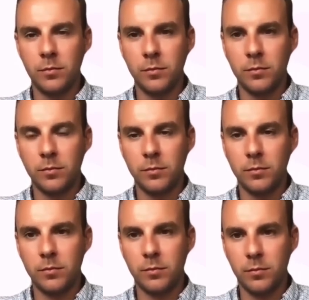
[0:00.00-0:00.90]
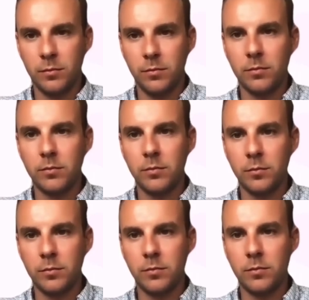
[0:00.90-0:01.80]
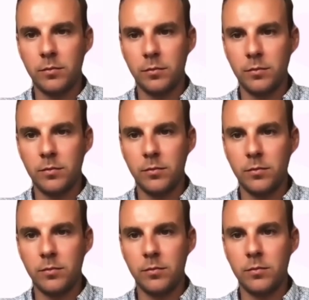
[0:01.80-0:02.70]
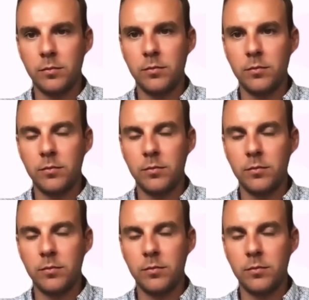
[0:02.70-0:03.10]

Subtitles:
This person isn't speaking.